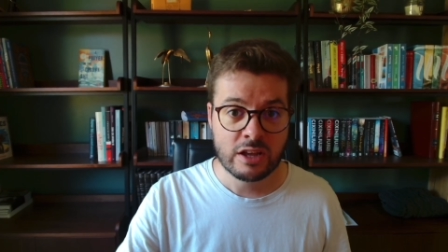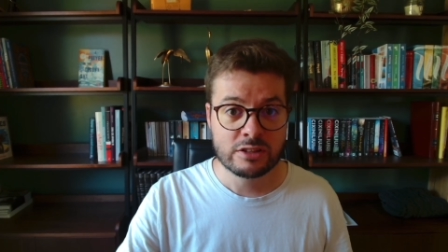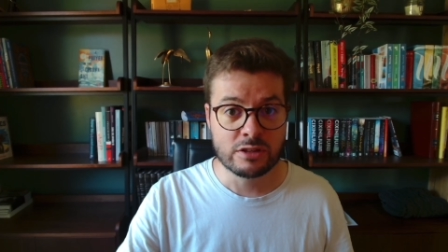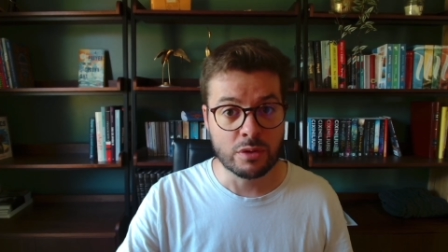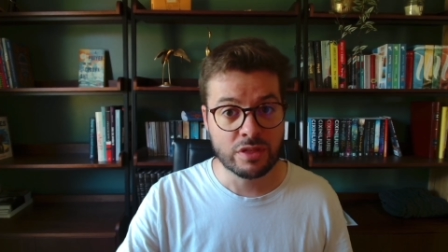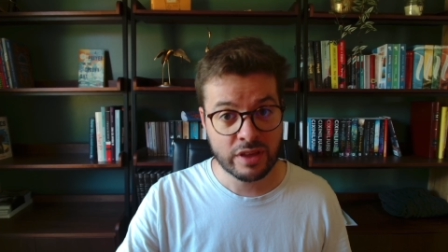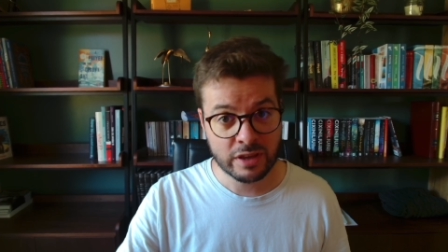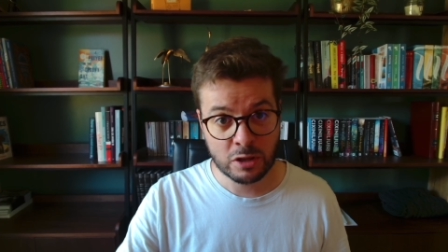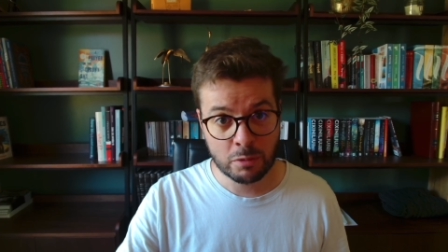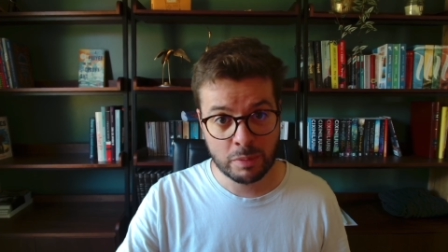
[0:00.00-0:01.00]
So
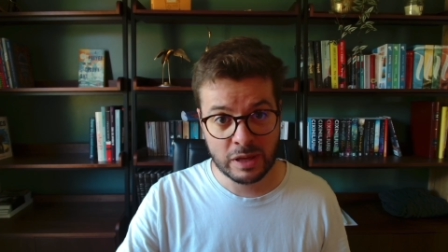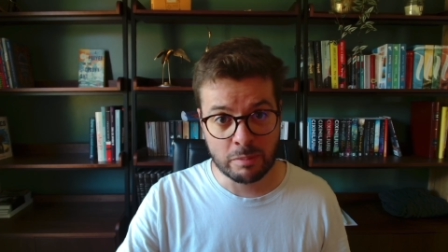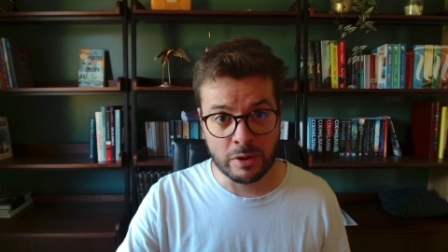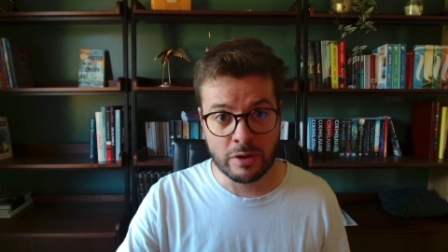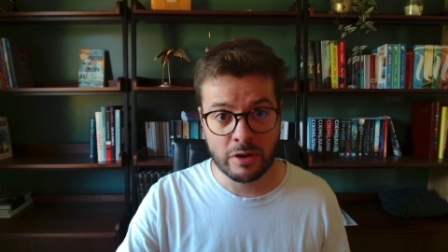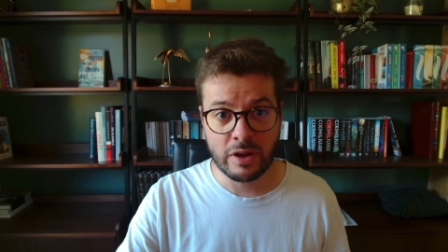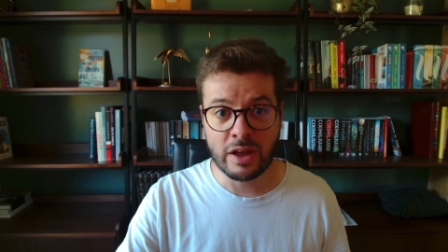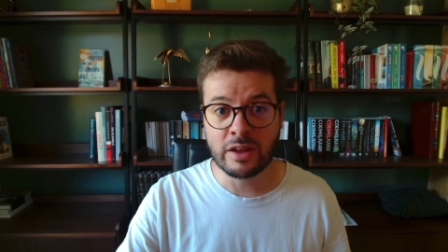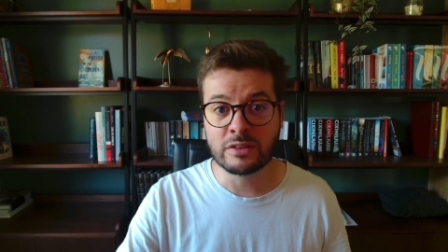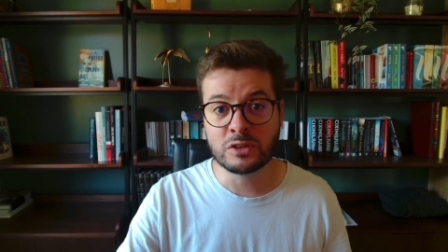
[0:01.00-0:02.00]
thank you, Beeper,
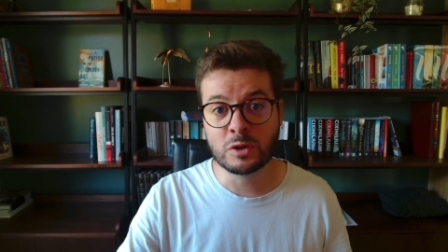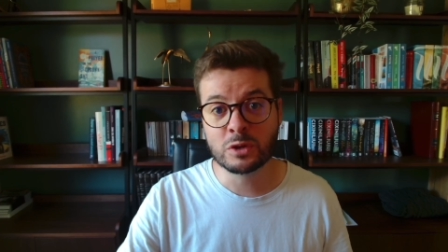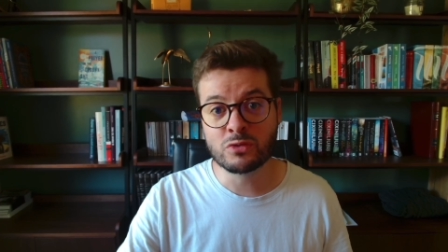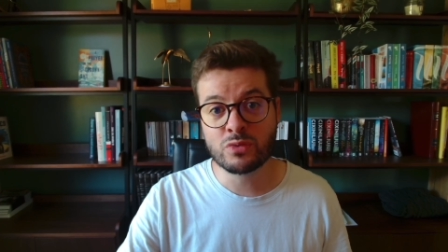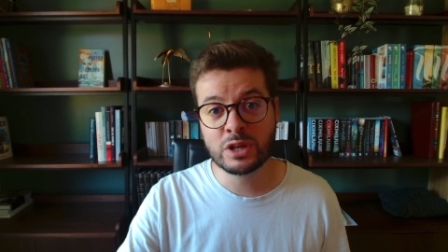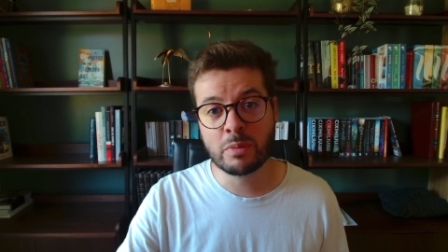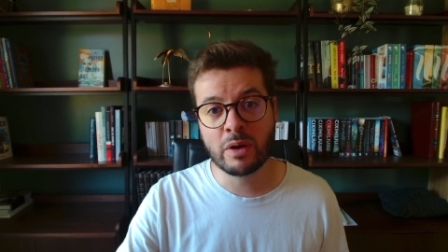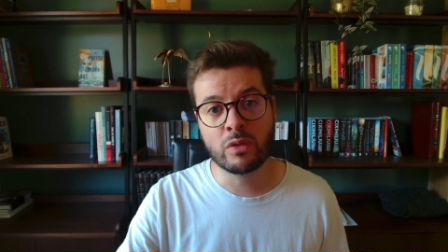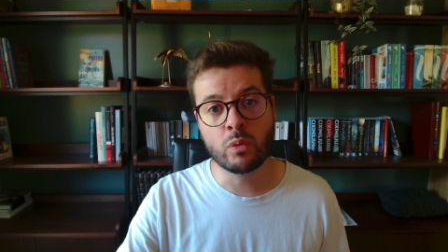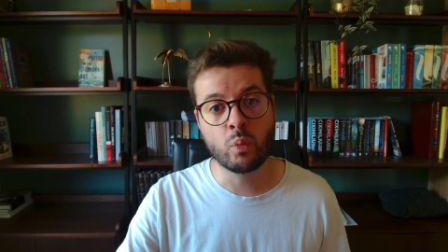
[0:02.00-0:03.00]
and you can read
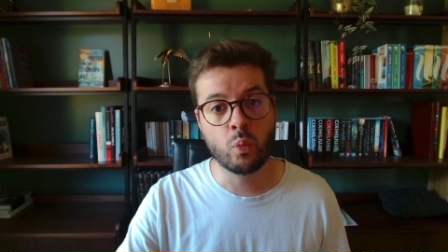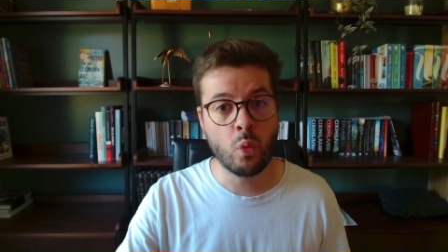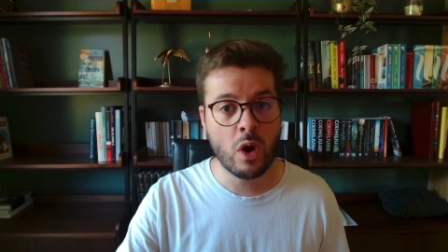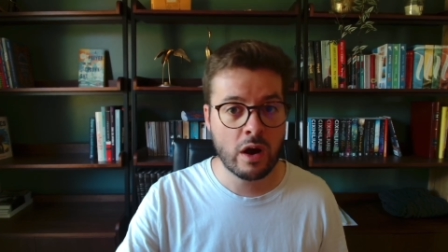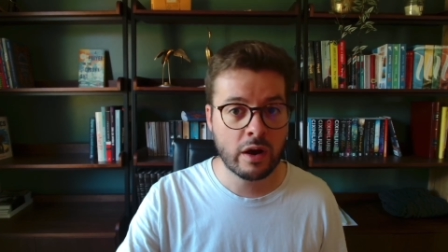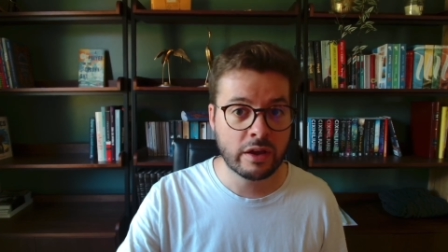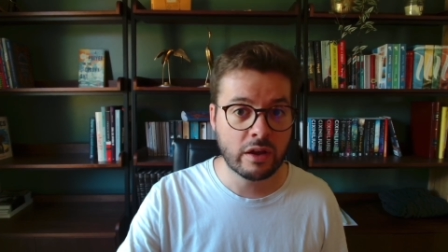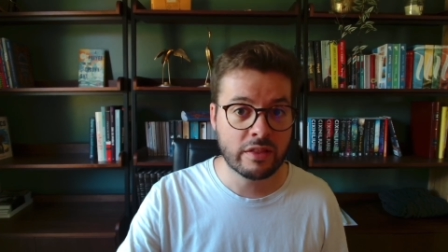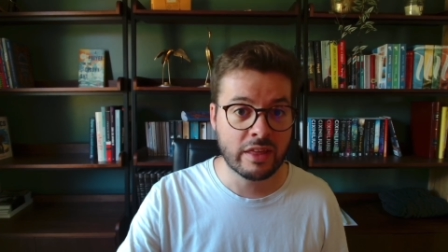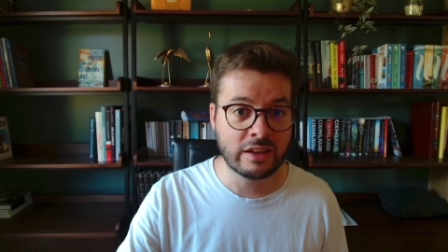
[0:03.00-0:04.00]
about the why
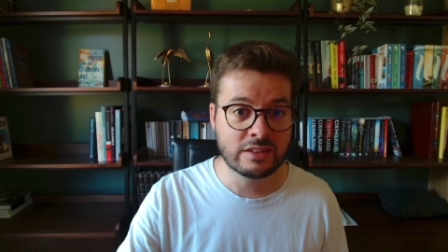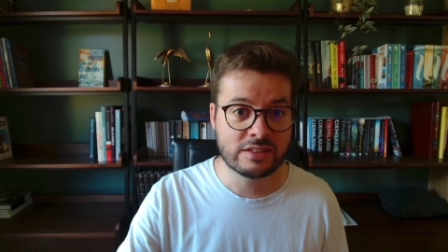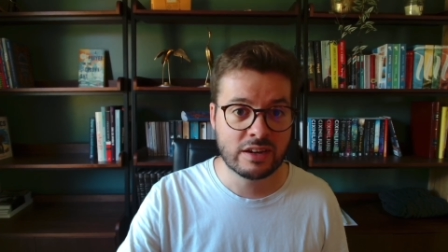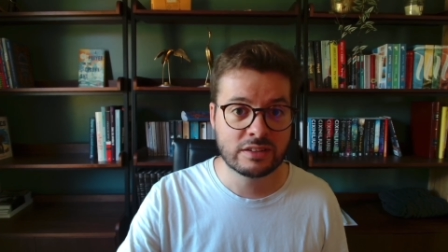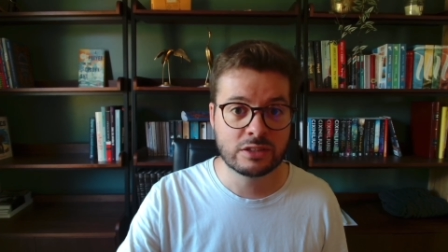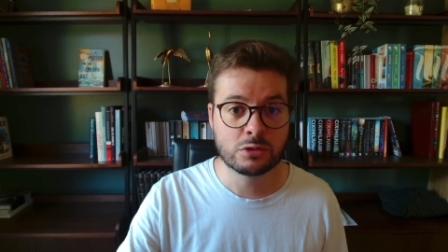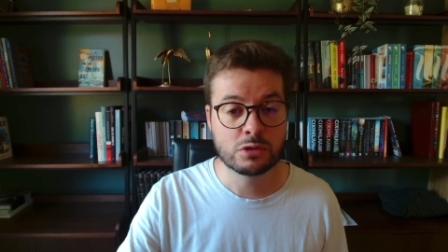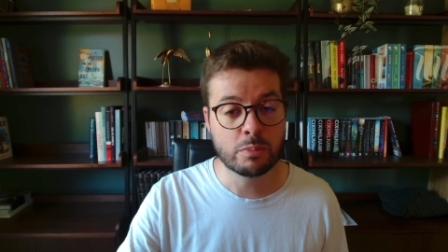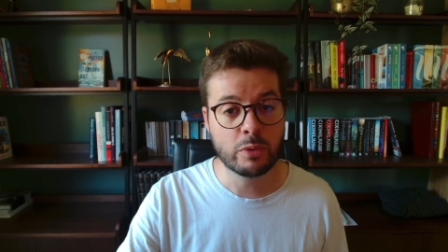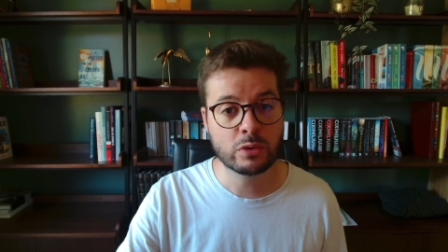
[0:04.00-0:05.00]
they decided to
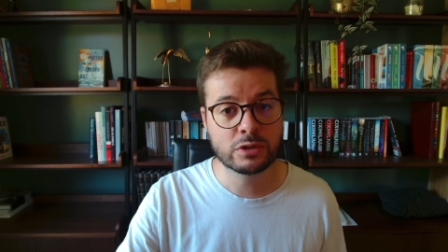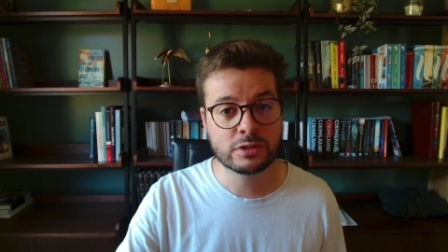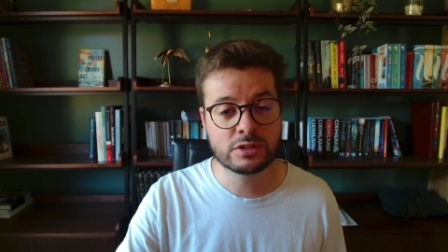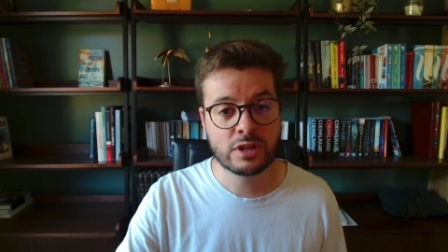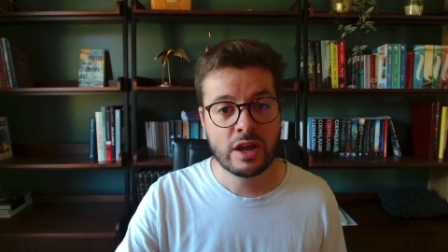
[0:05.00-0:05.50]
support us